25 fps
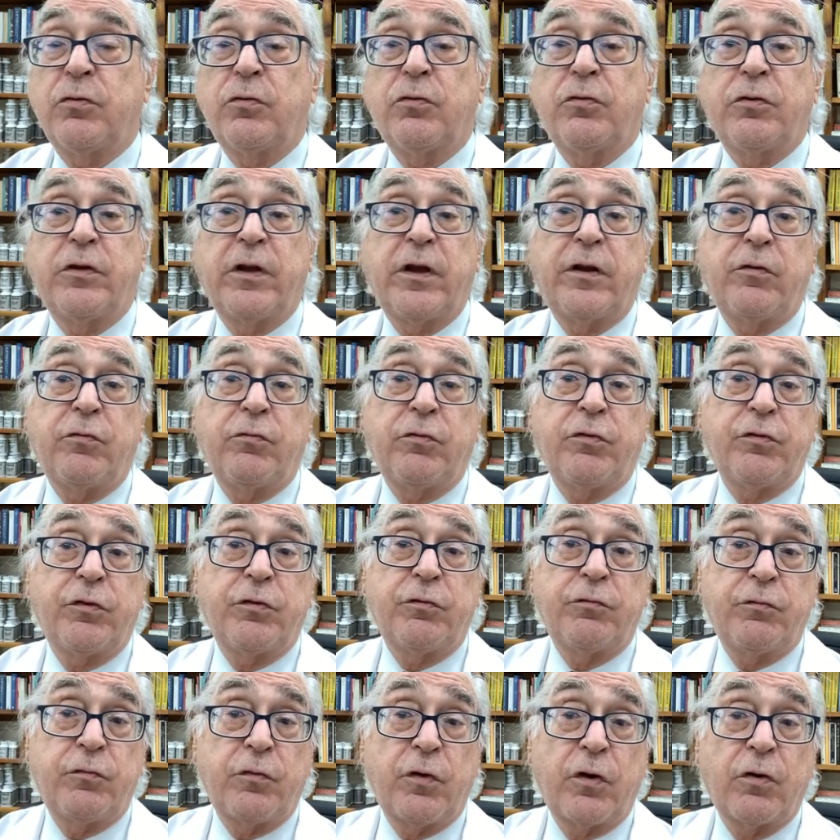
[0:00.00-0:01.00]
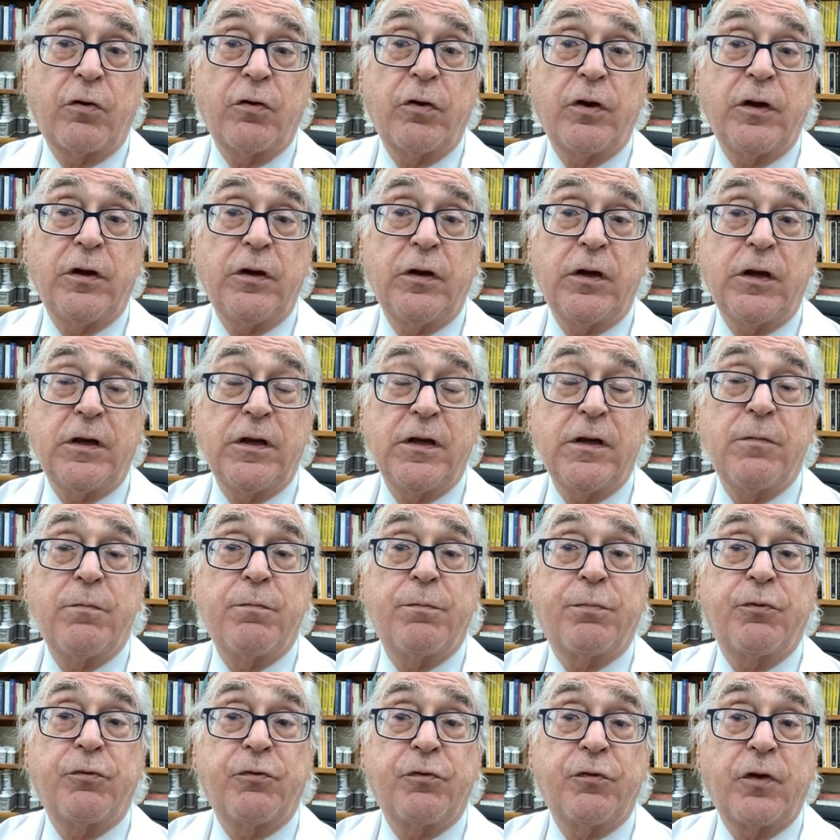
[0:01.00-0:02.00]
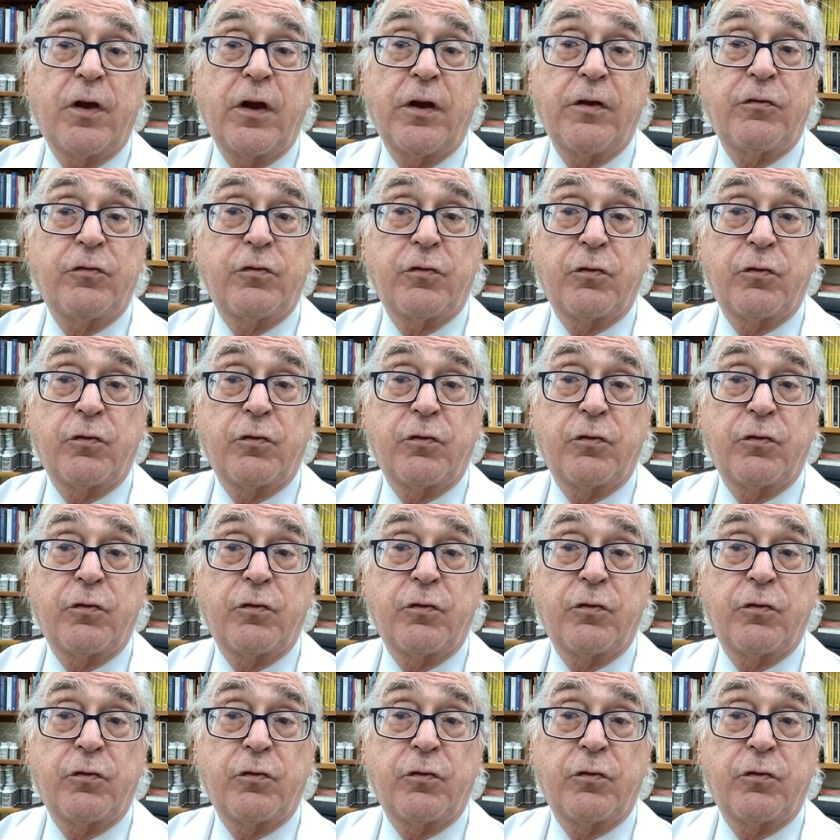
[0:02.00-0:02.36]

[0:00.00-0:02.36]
that it was a very imprecise